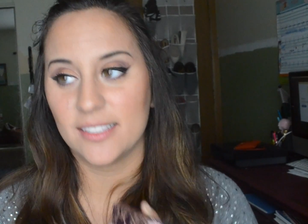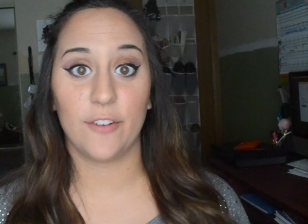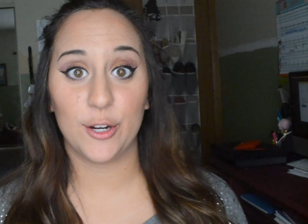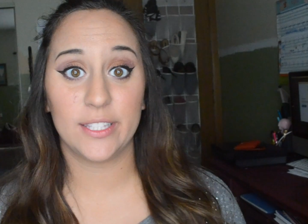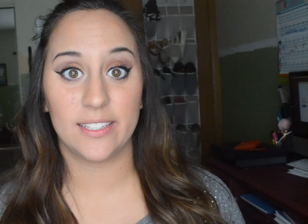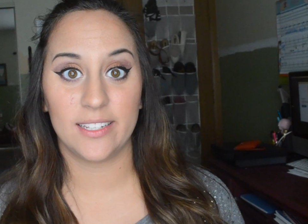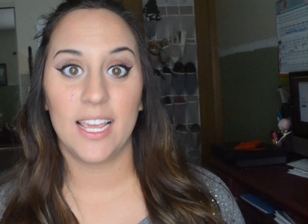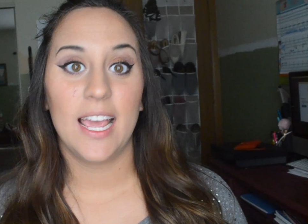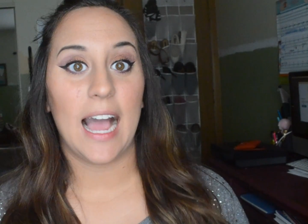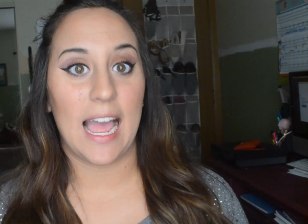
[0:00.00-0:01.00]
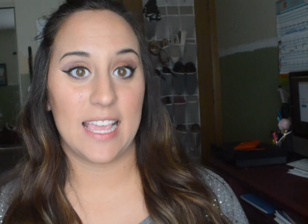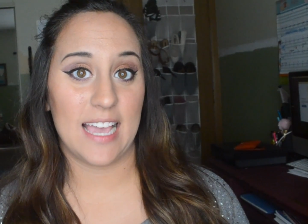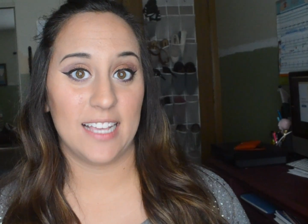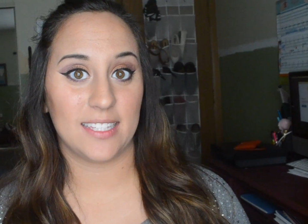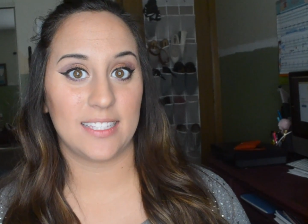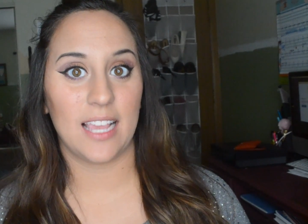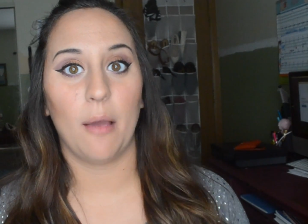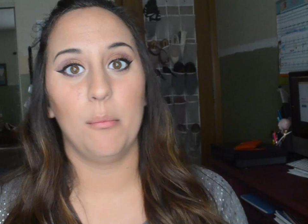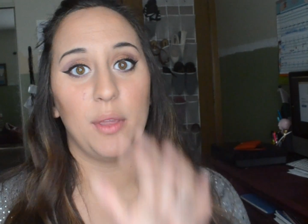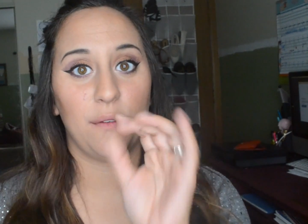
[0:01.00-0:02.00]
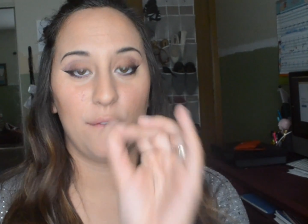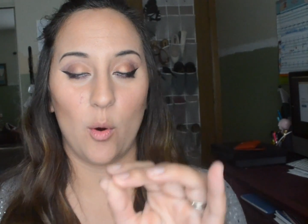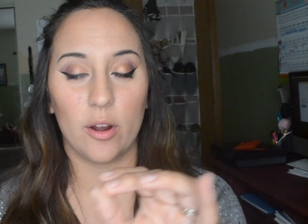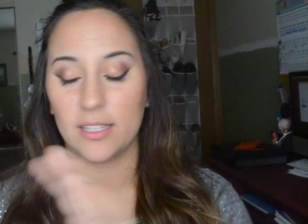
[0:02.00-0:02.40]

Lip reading: First, I guess before,